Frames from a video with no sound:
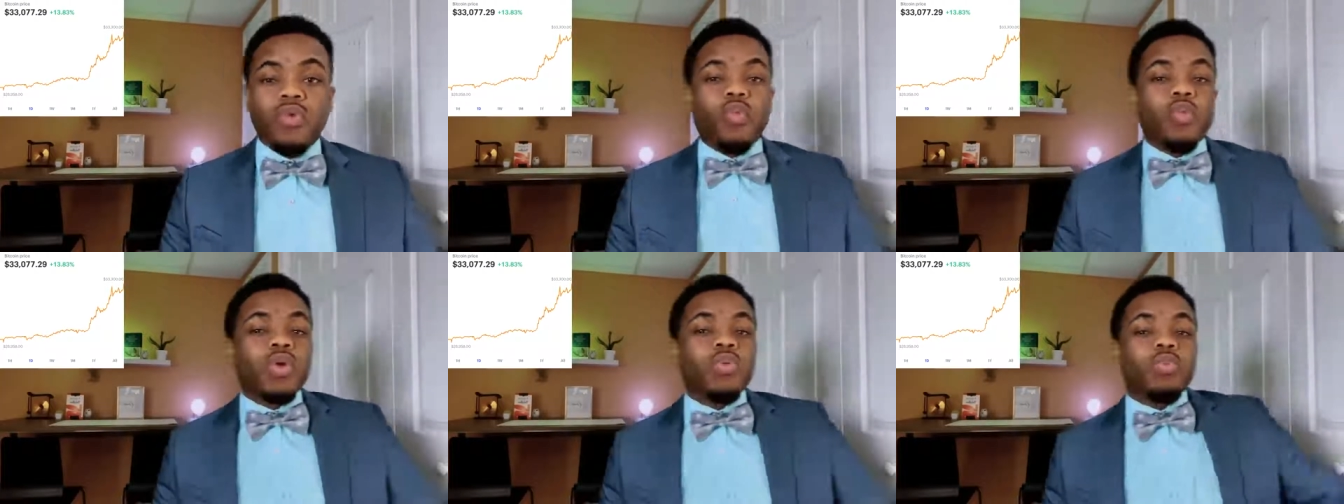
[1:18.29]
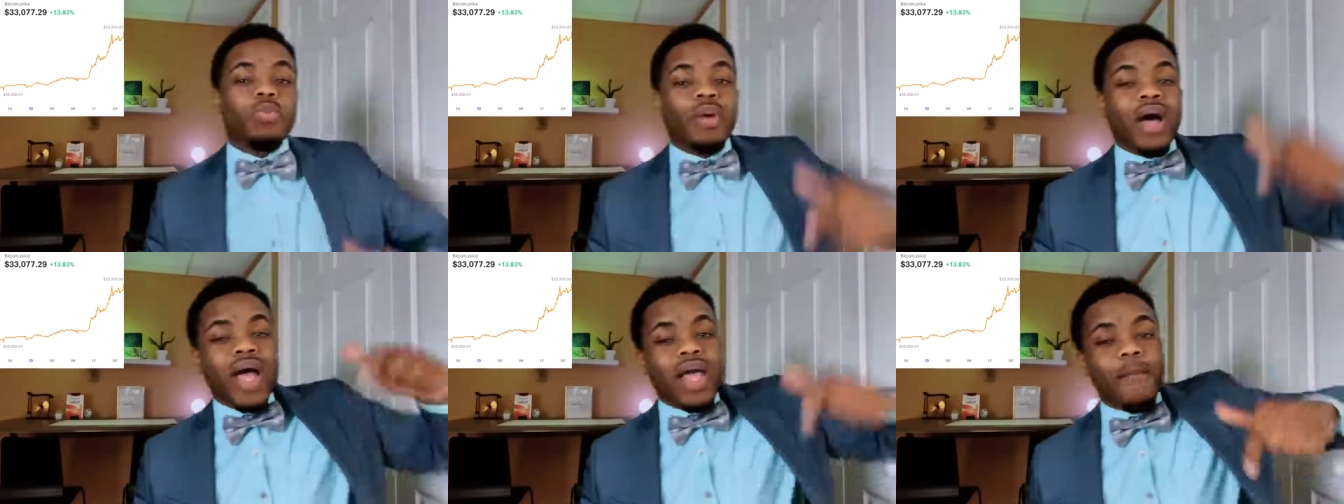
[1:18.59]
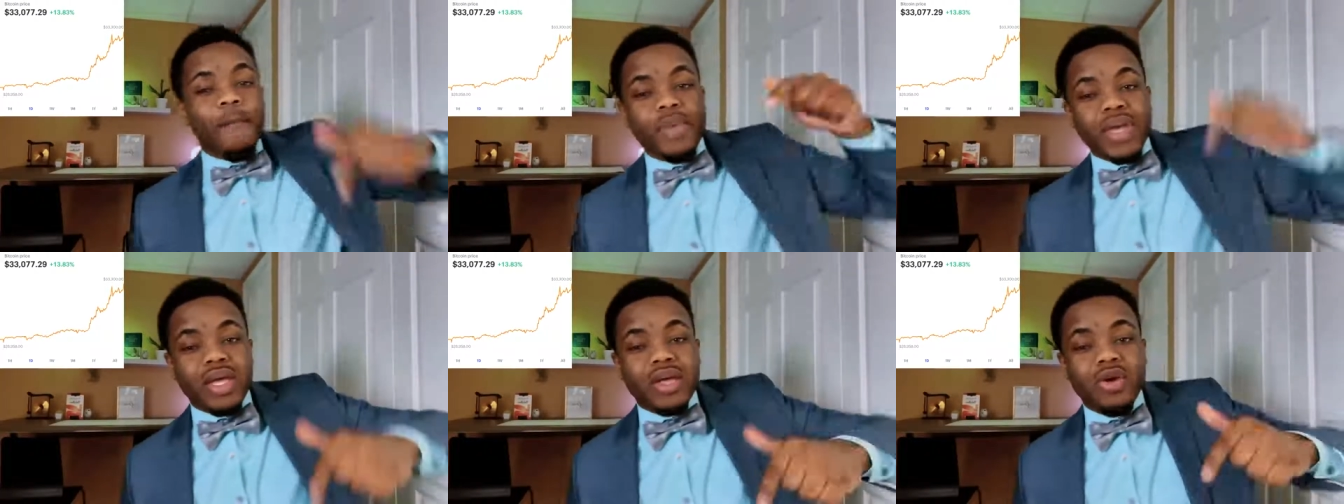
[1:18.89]
We
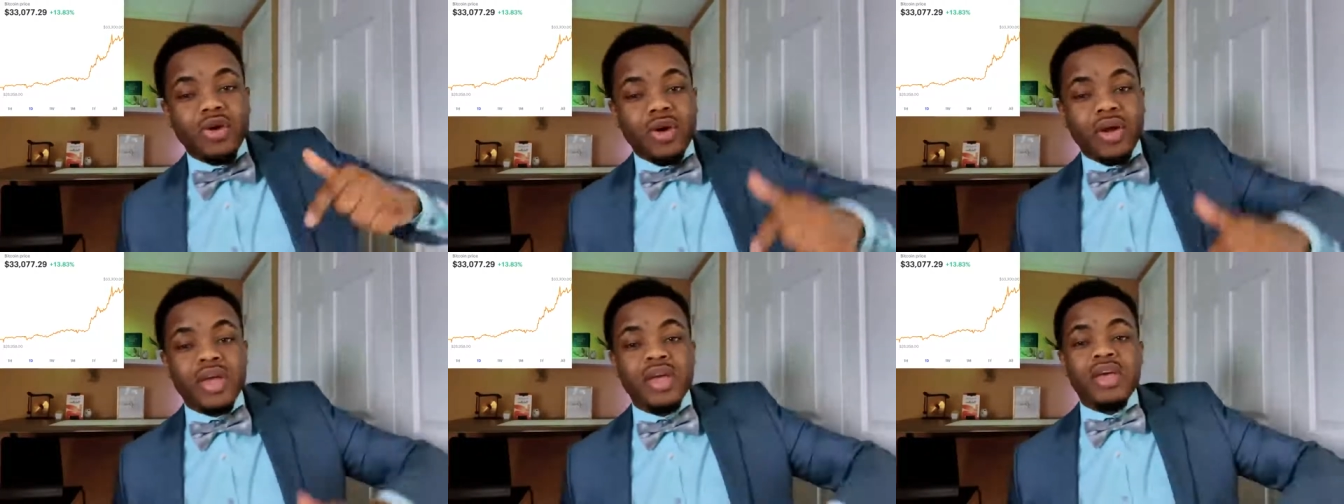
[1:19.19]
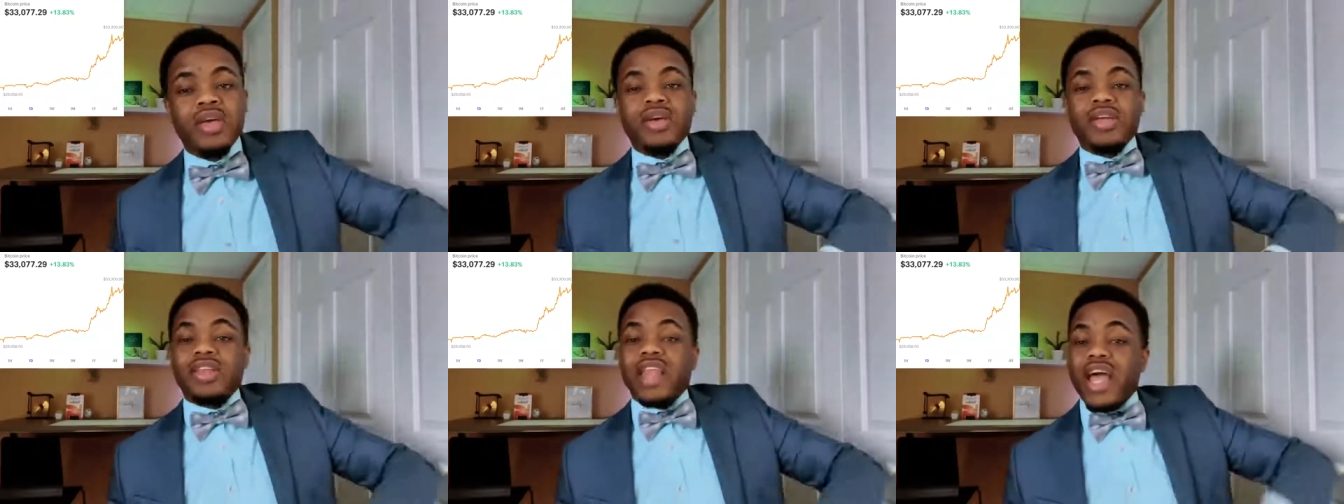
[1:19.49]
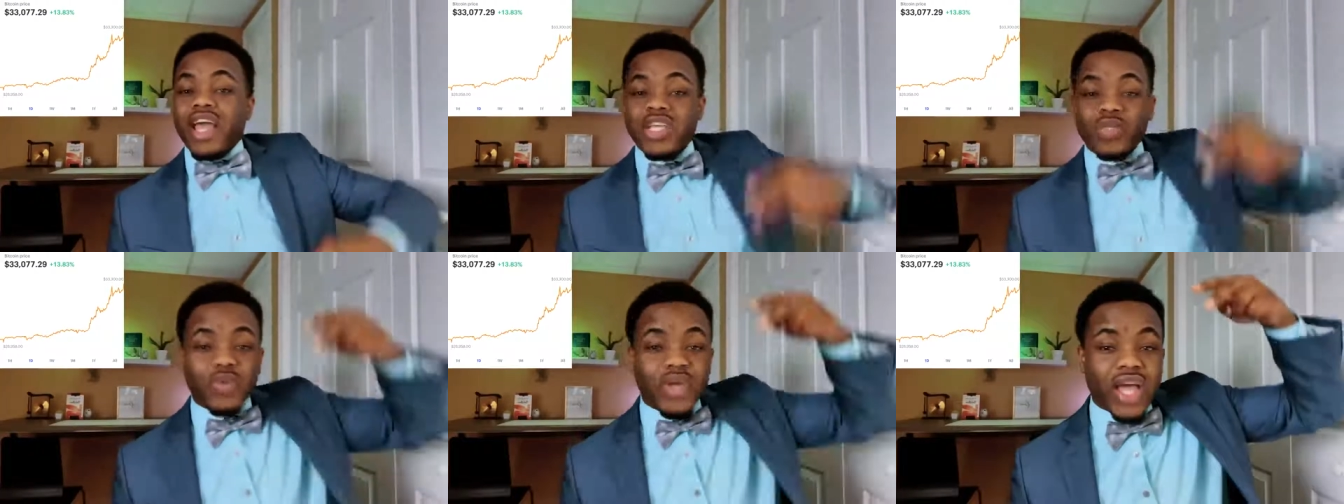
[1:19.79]
buying Bitcoin
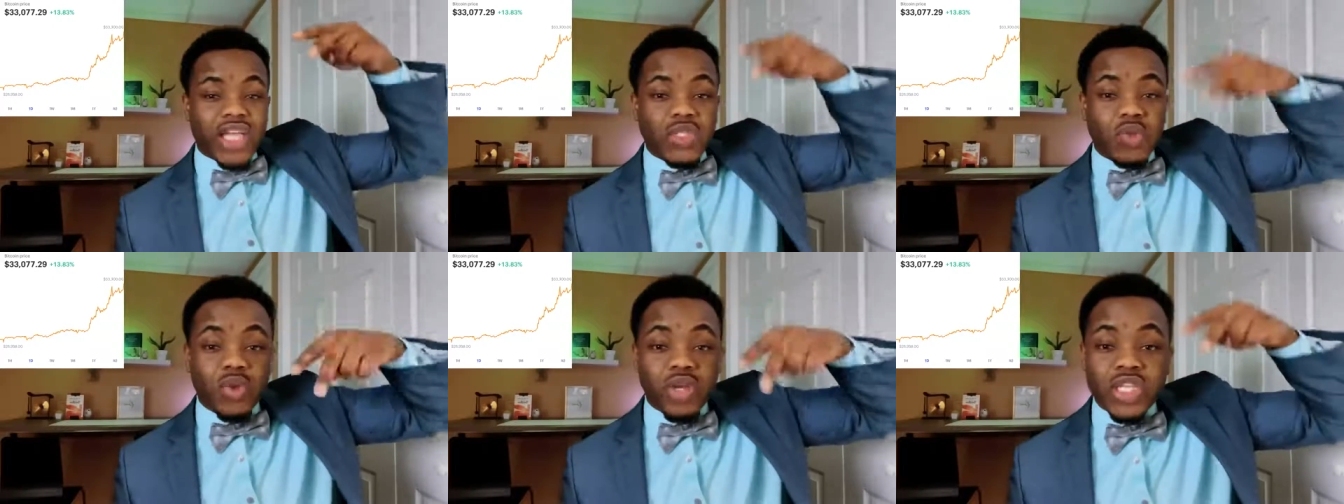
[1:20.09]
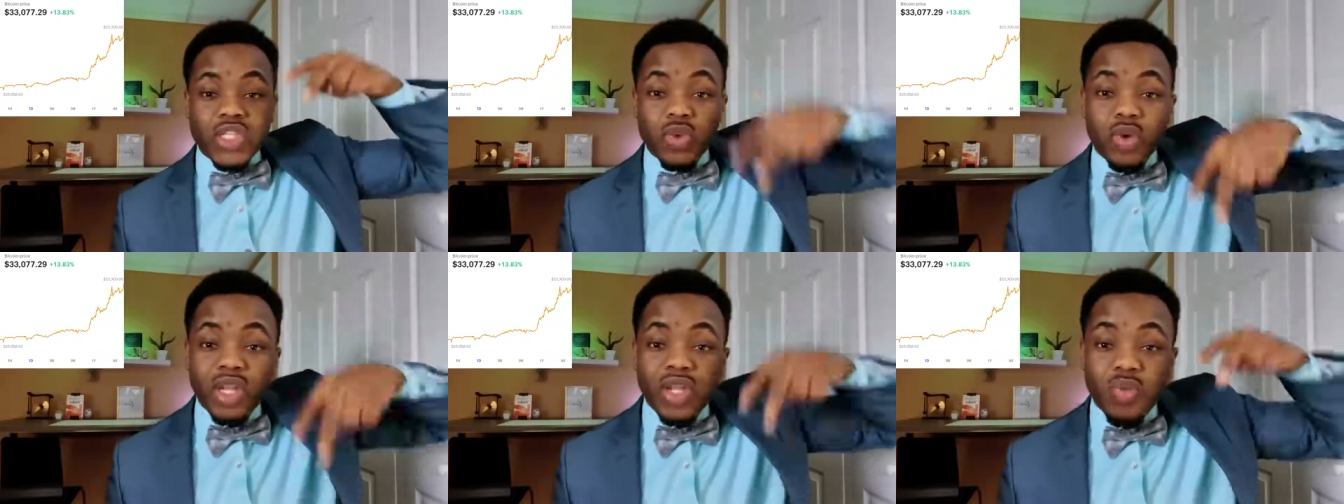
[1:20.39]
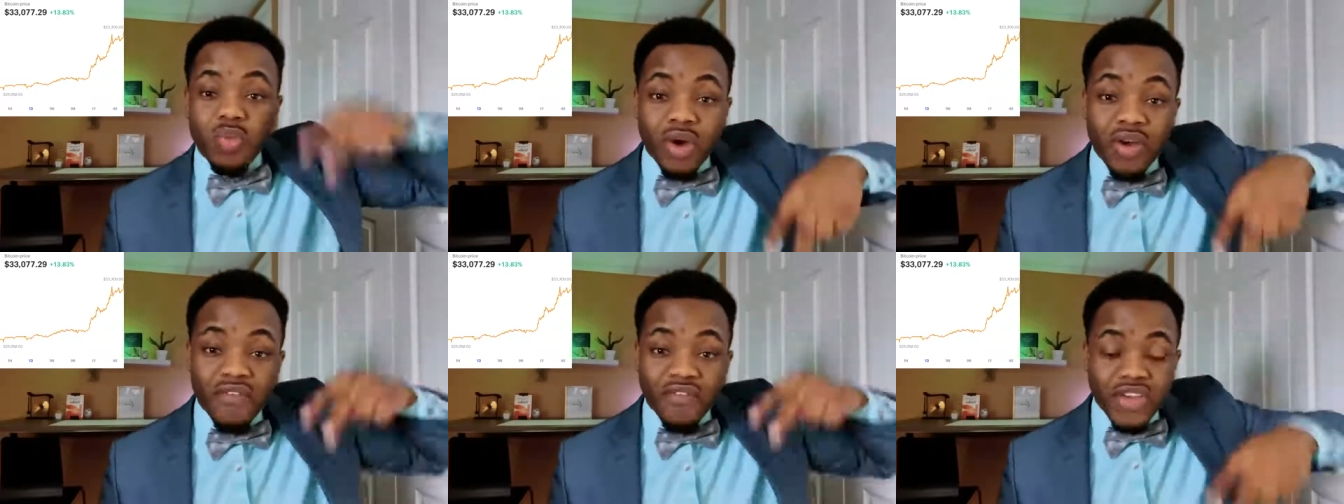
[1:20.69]
not because we got
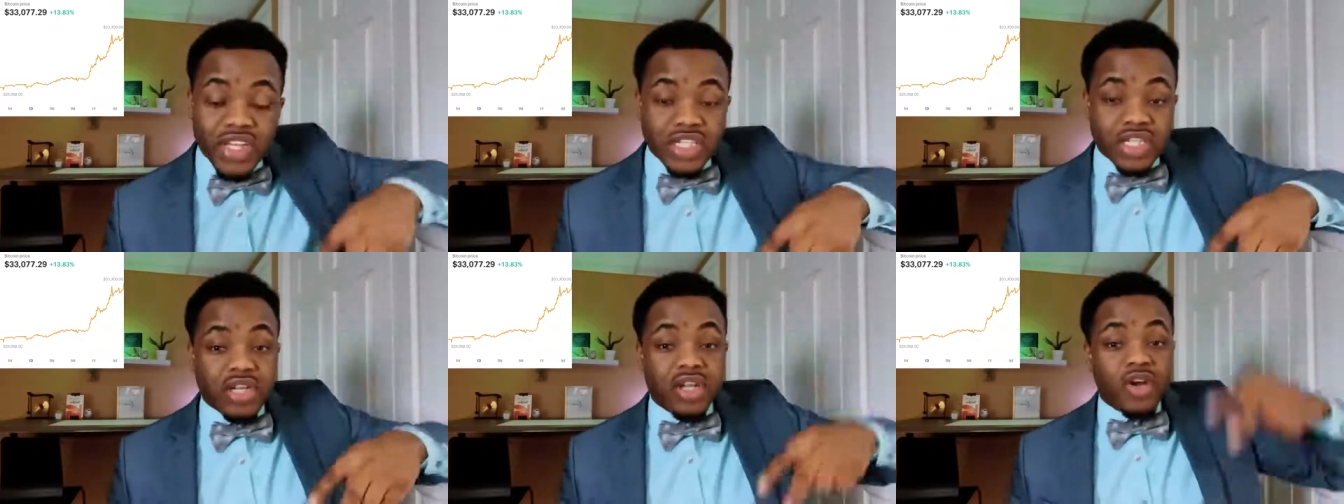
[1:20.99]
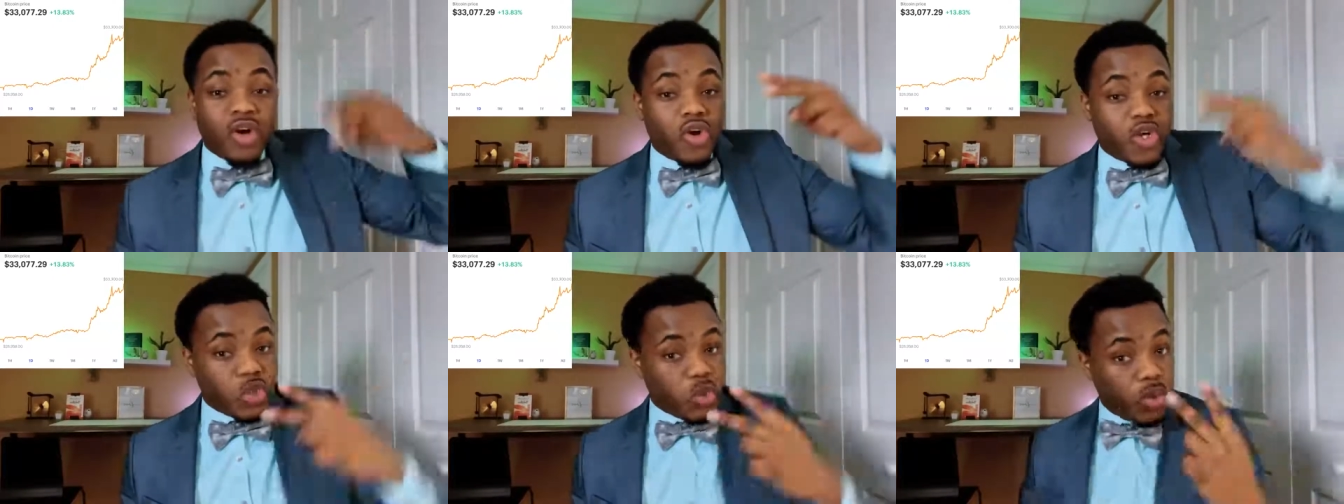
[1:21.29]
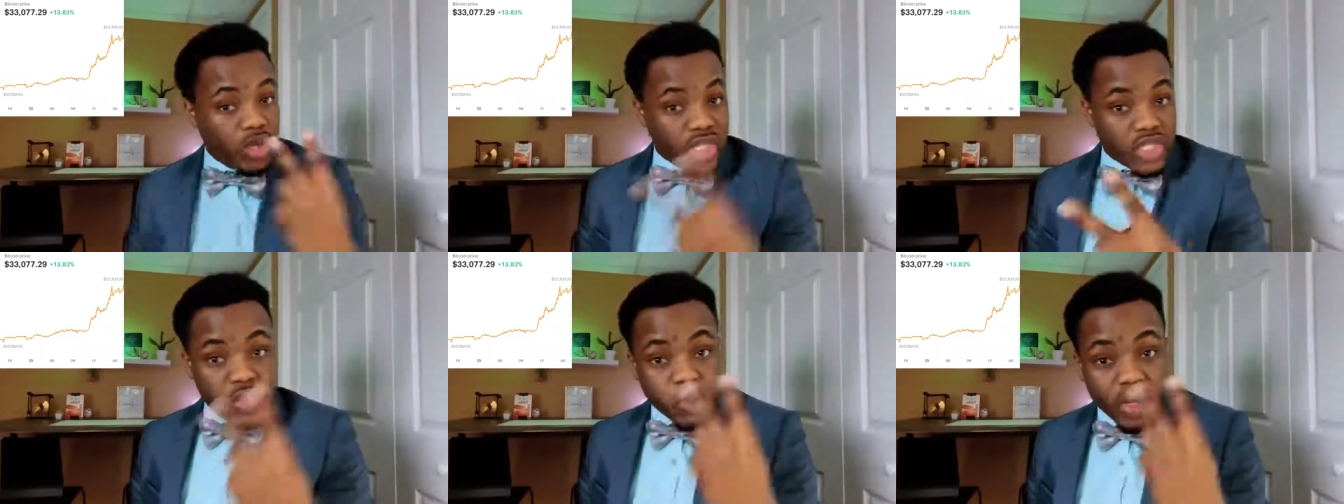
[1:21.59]
2021 vision or
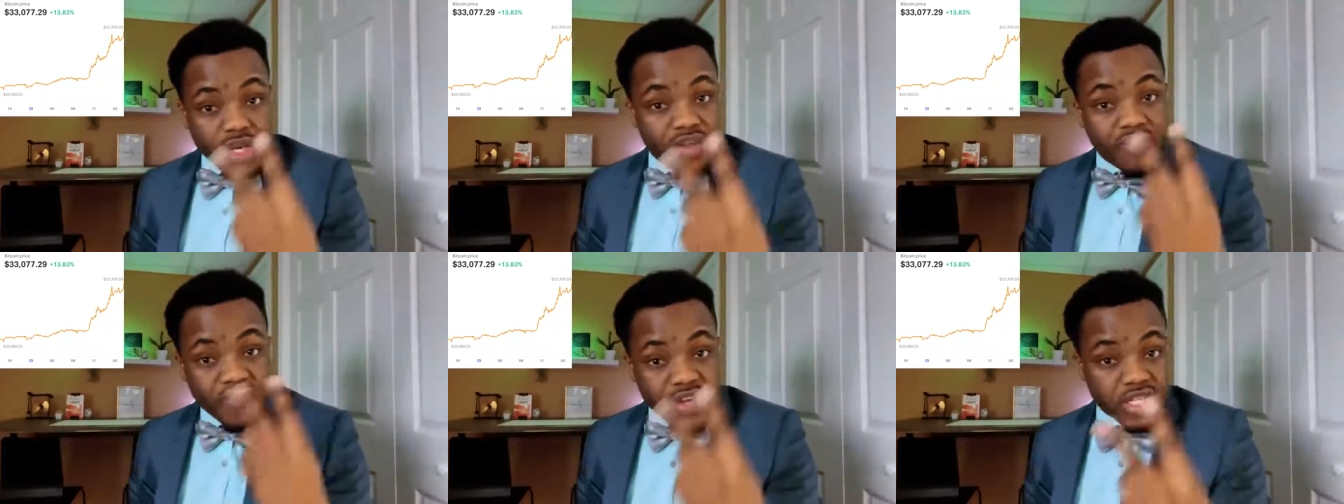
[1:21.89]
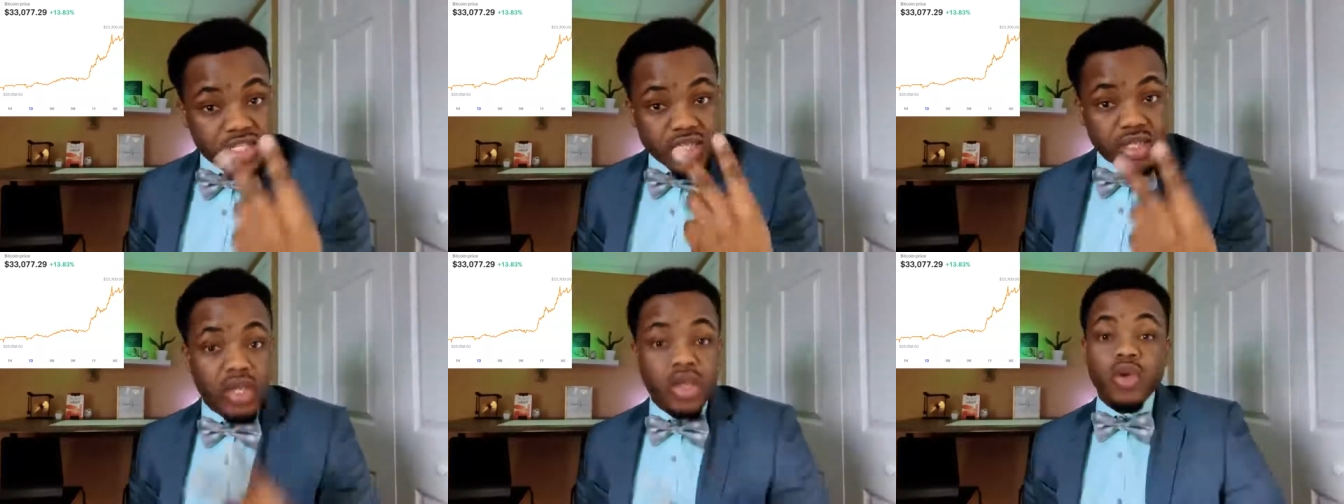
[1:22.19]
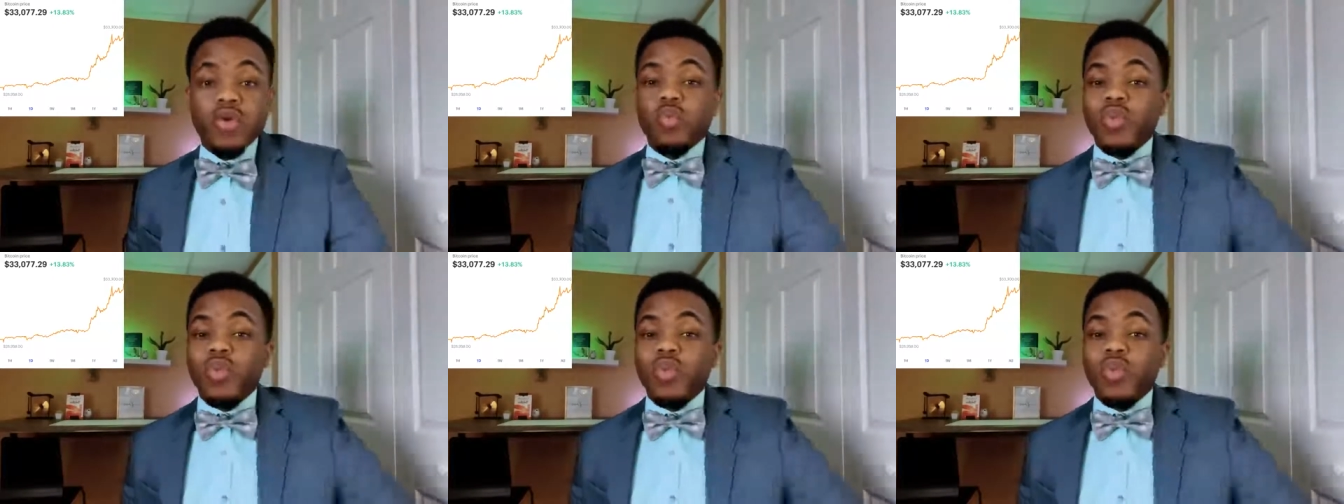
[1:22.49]
2020 vision.